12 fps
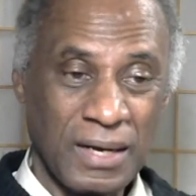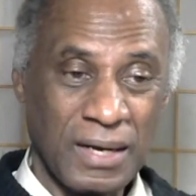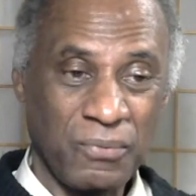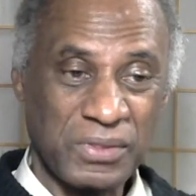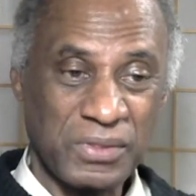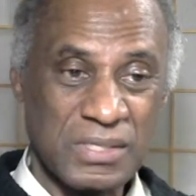
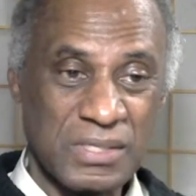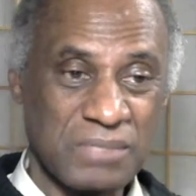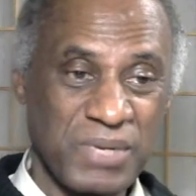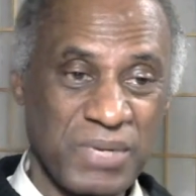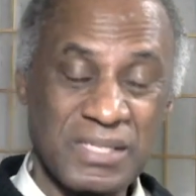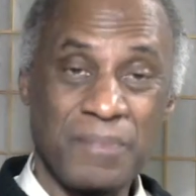With this
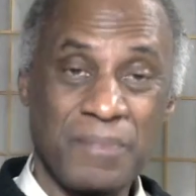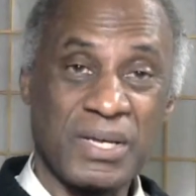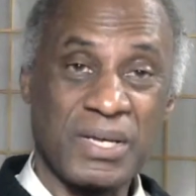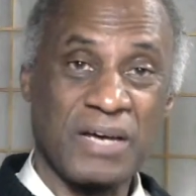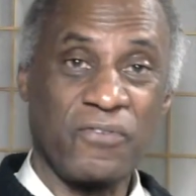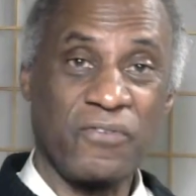pandemic,
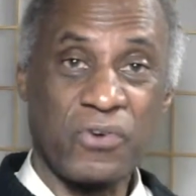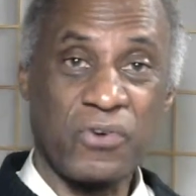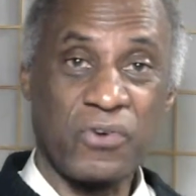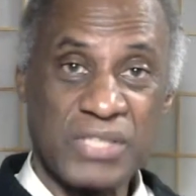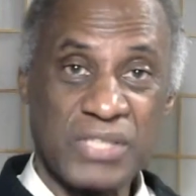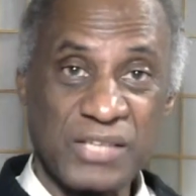of
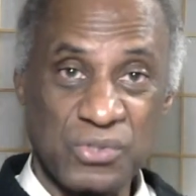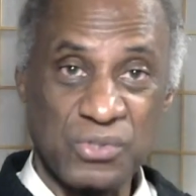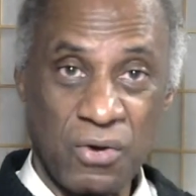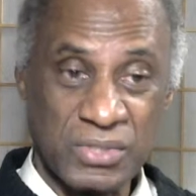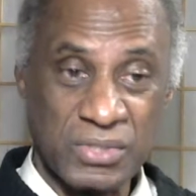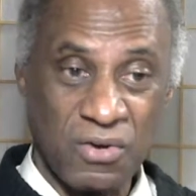course, as you
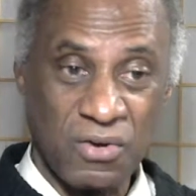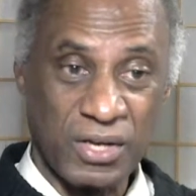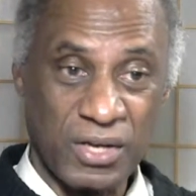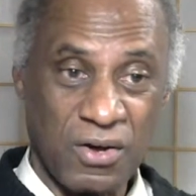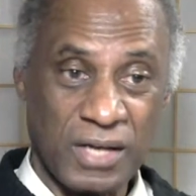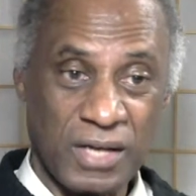know, it's going
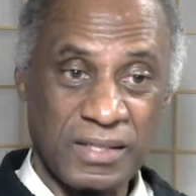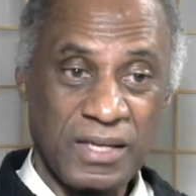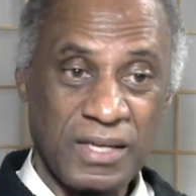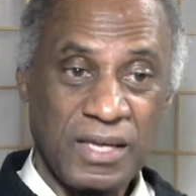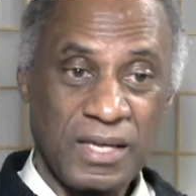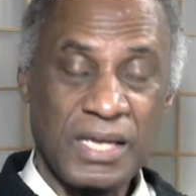on.
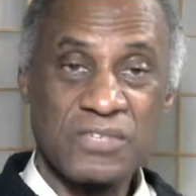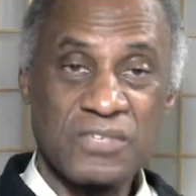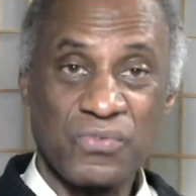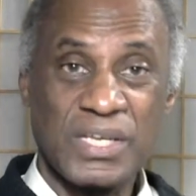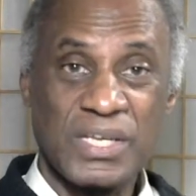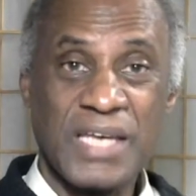It's
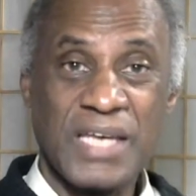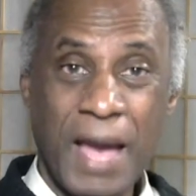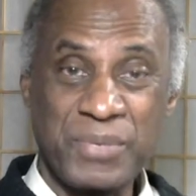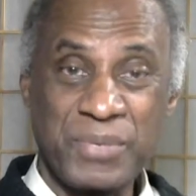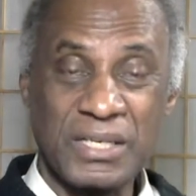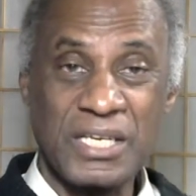
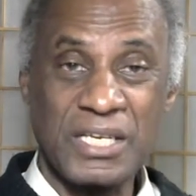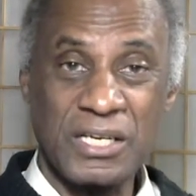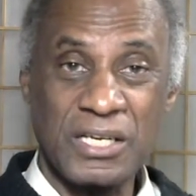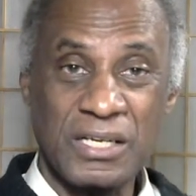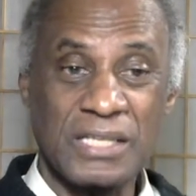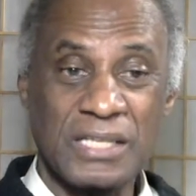happening
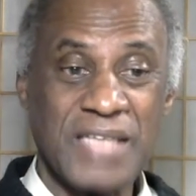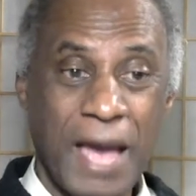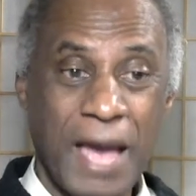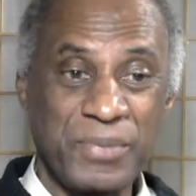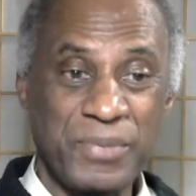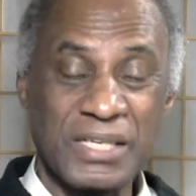here. It's
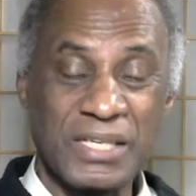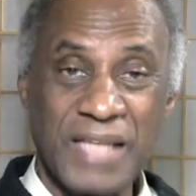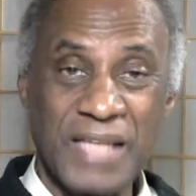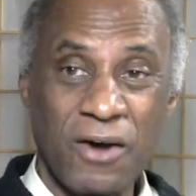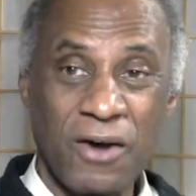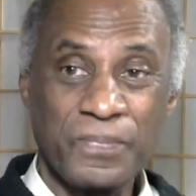happening
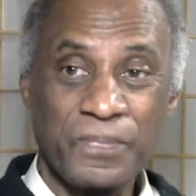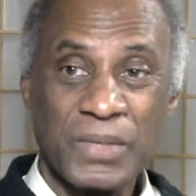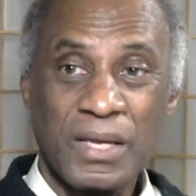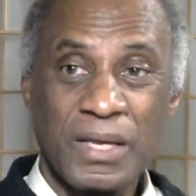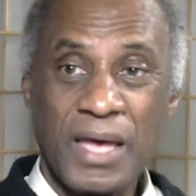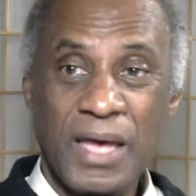now,
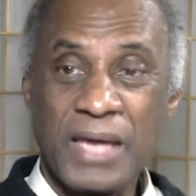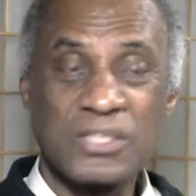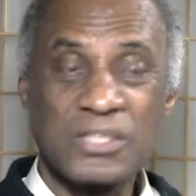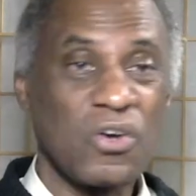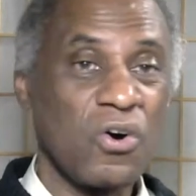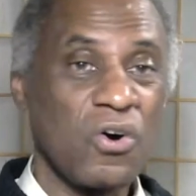and it's
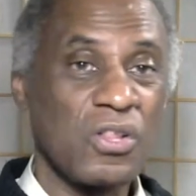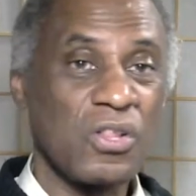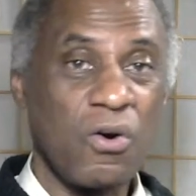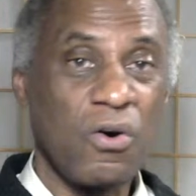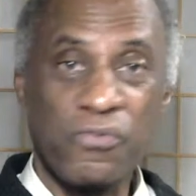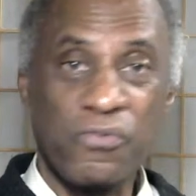all
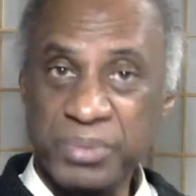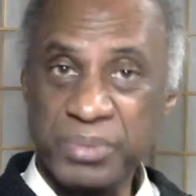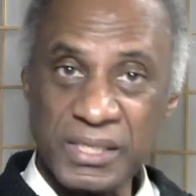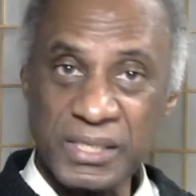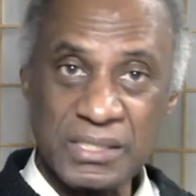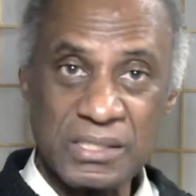over the
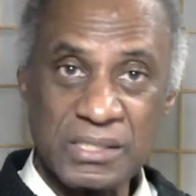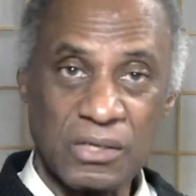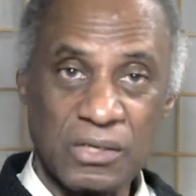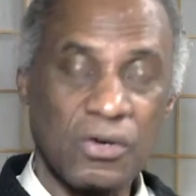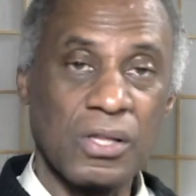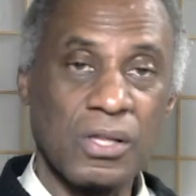place.
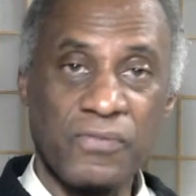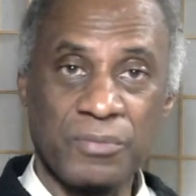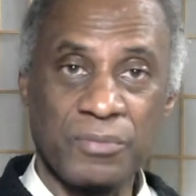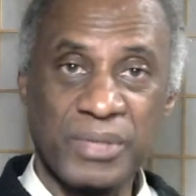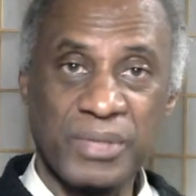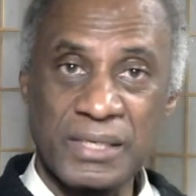All over the
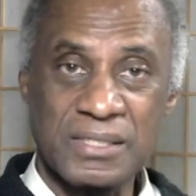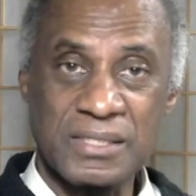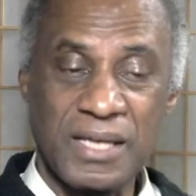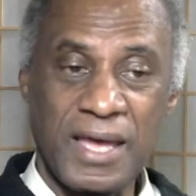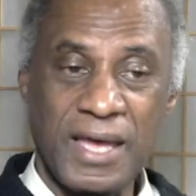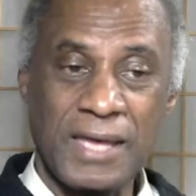place,
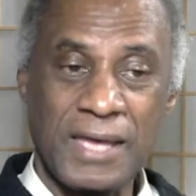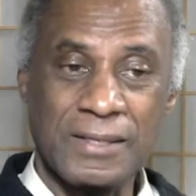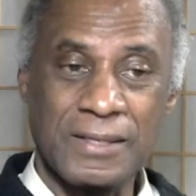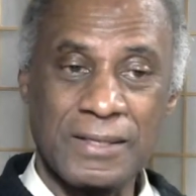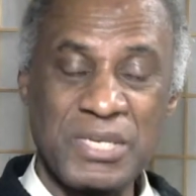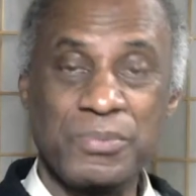and
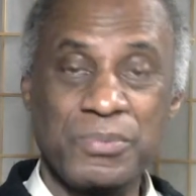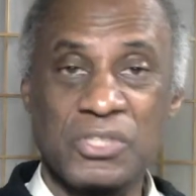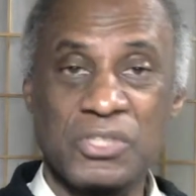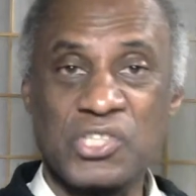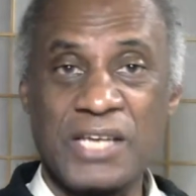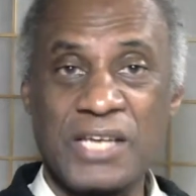people are
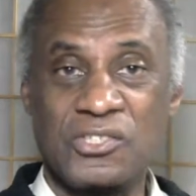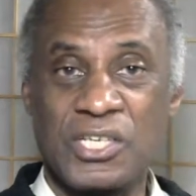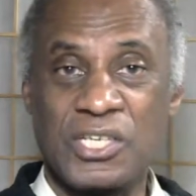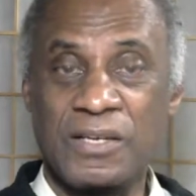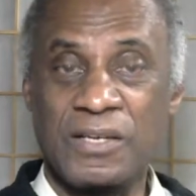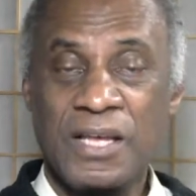
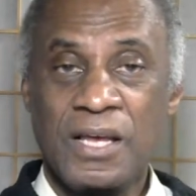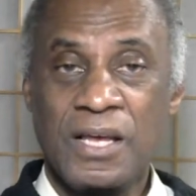changing.